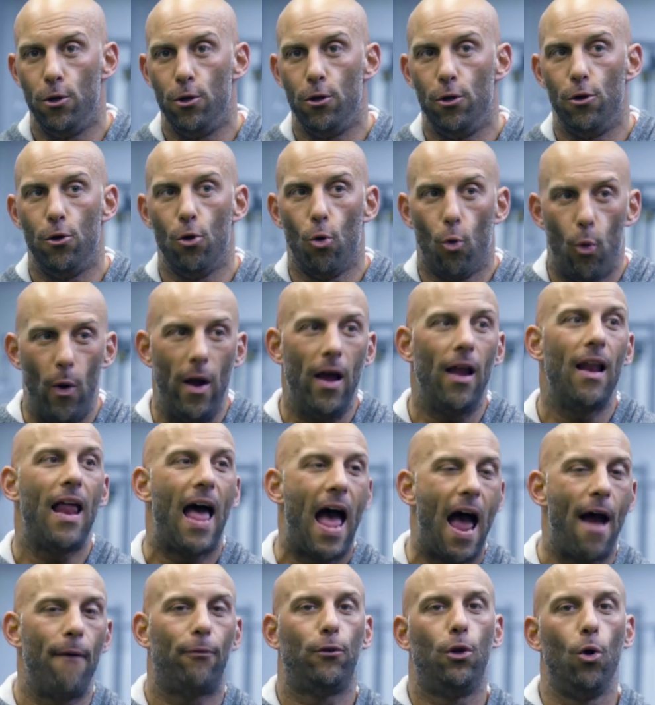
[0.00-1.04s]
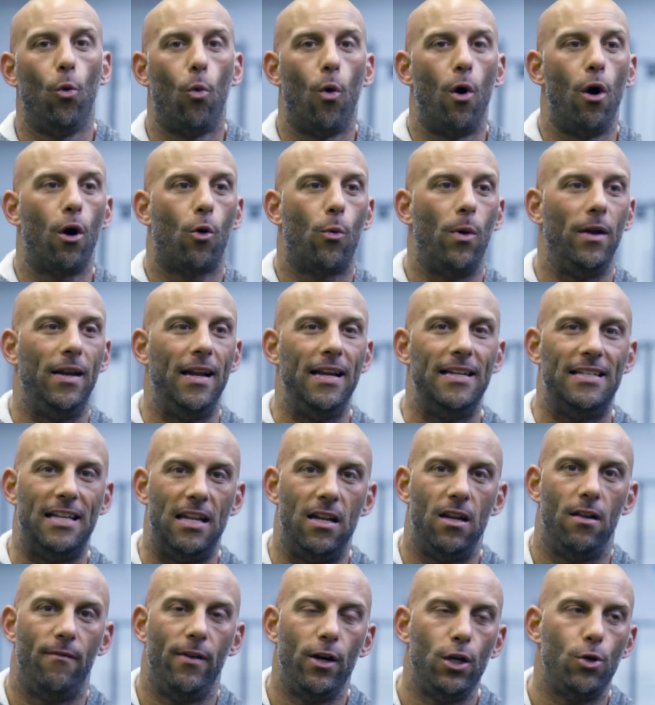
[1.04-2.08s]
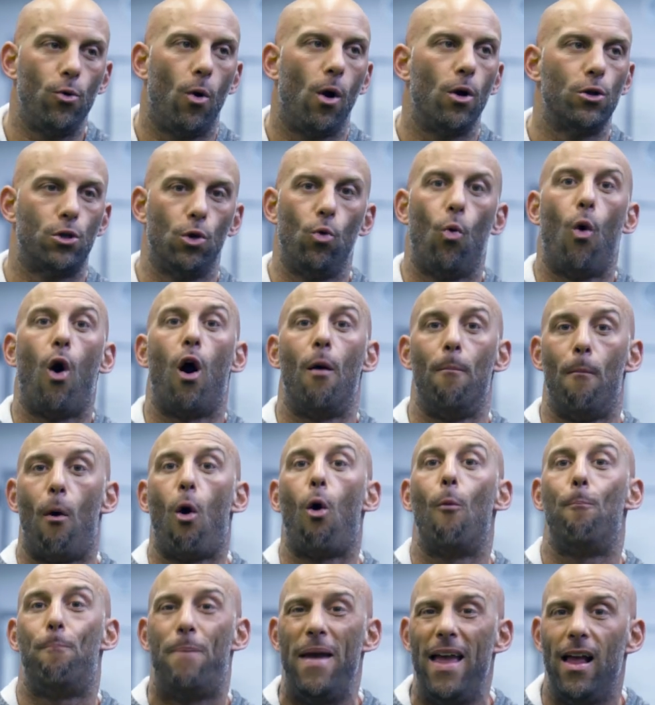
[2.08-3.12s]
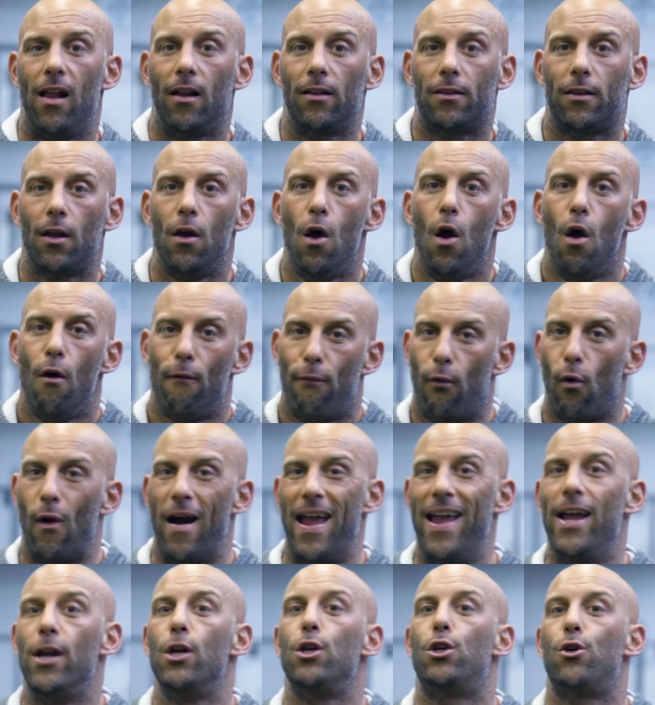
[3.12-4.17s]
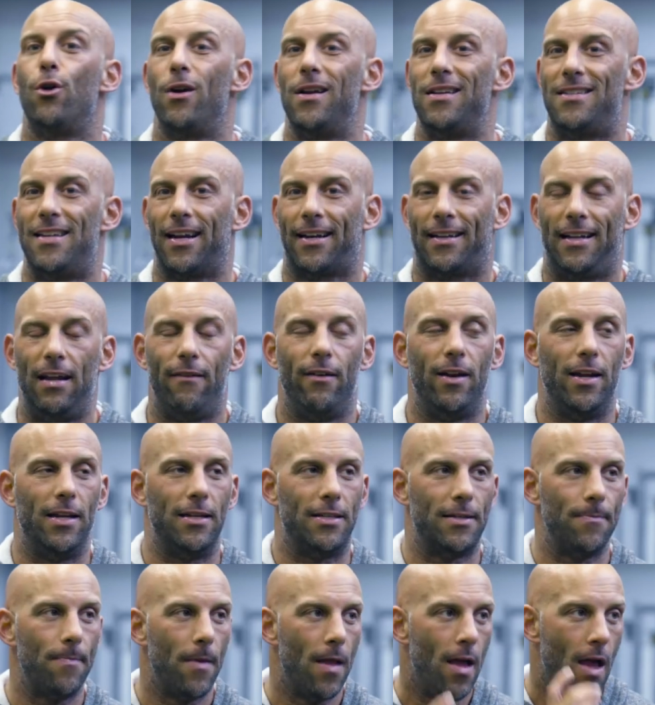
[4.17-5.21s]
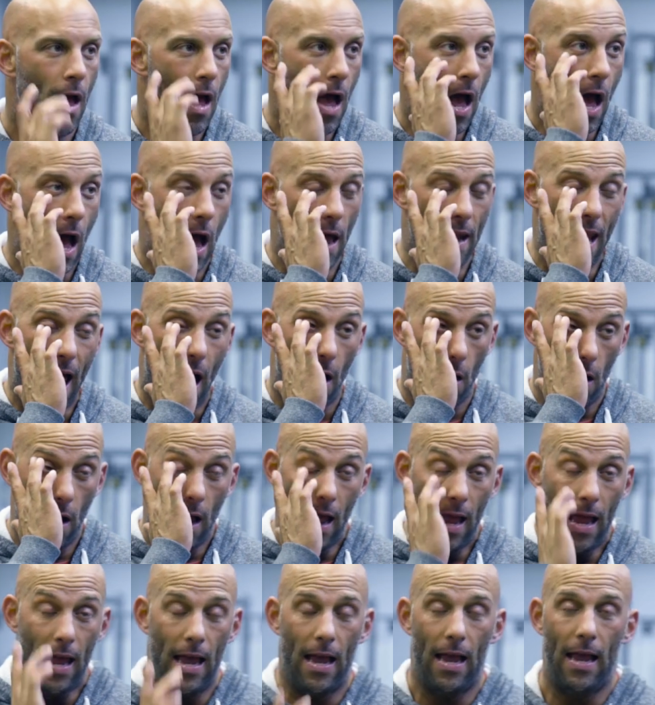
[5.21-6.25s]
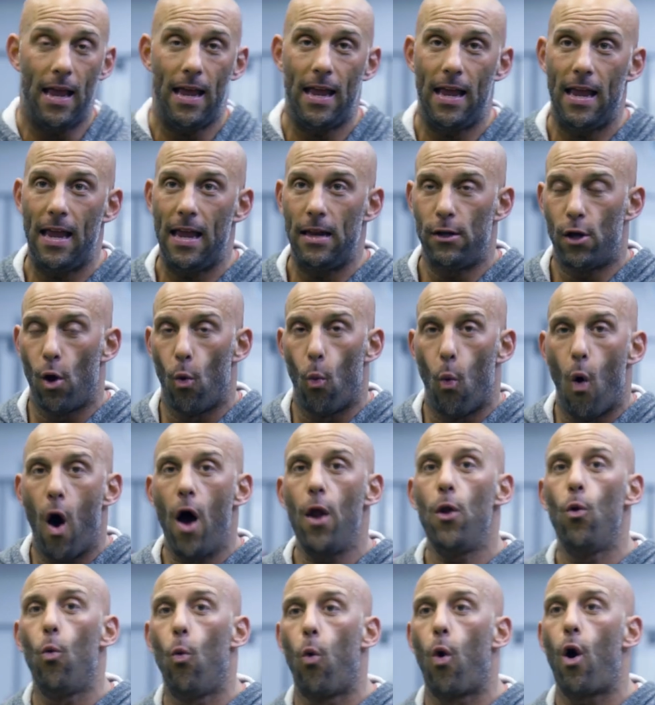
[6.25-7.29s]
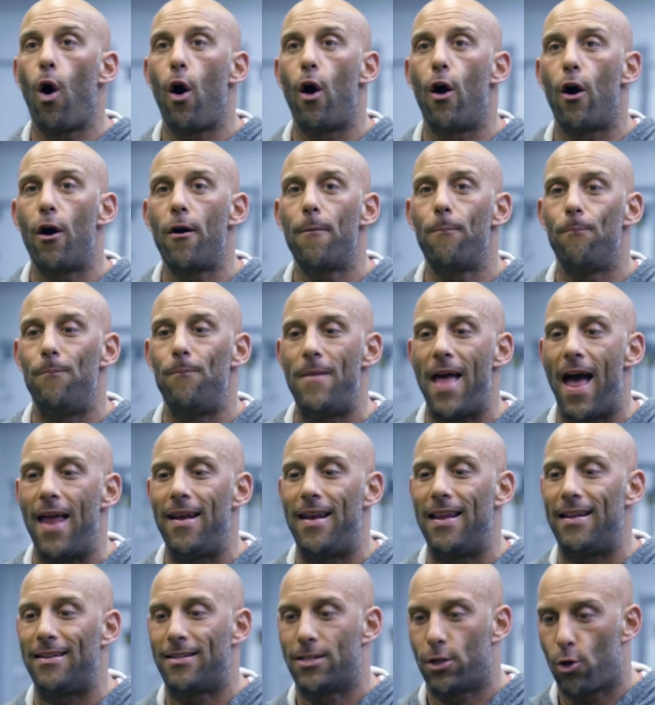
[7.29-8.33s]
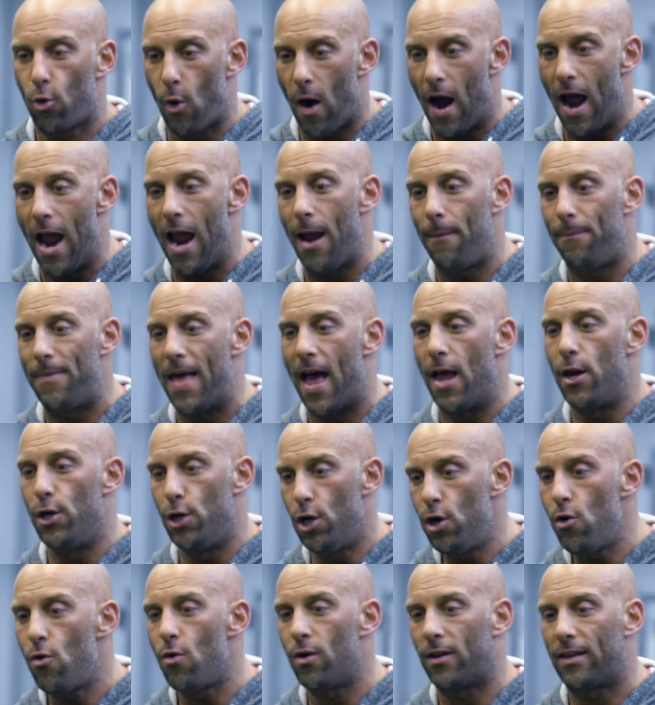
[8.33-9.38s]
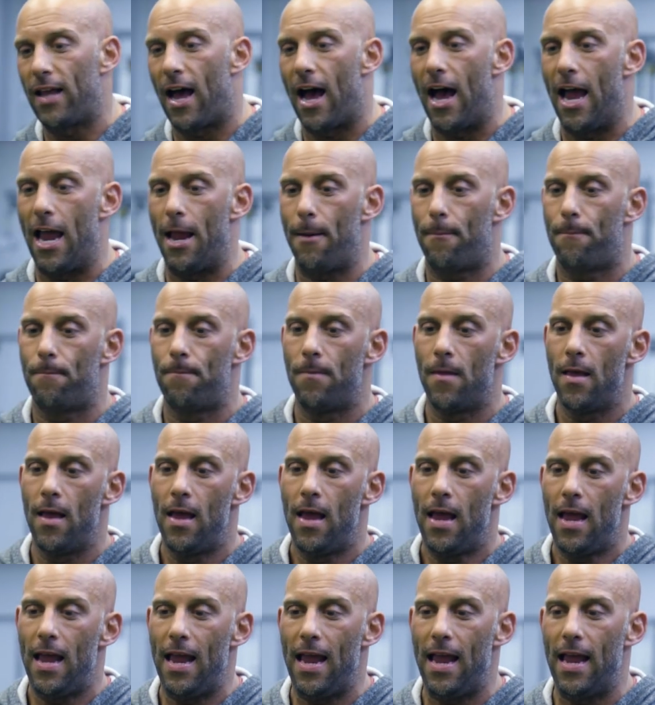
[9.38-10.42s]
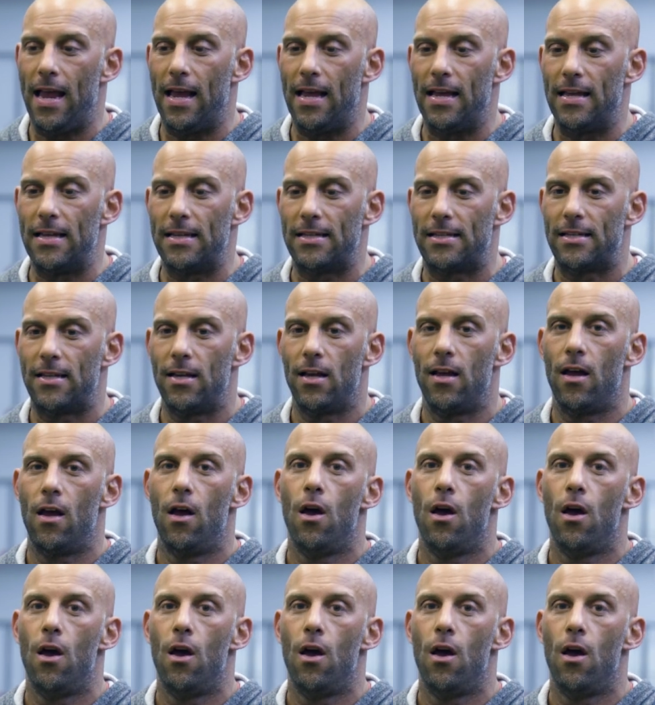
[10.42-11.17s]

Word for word: you will have to work with these individuals who are more built for endurance activities. Uh, now, eh, the one word that describes that neurotype is